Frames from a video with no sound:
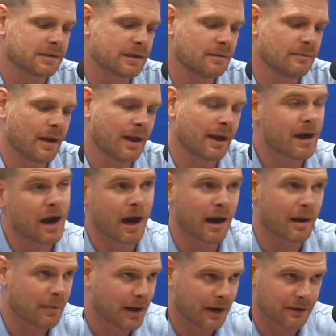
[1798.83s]
by a
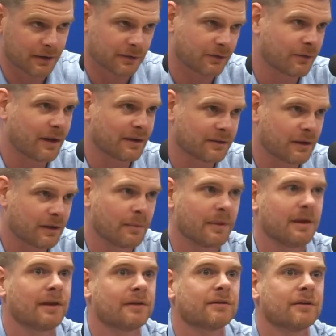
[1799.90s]
chiropractor throughout some of
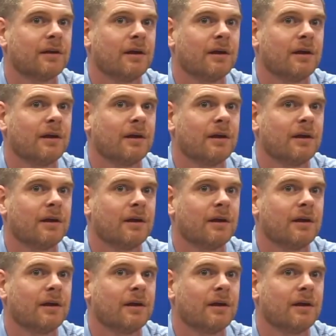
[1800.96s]
this.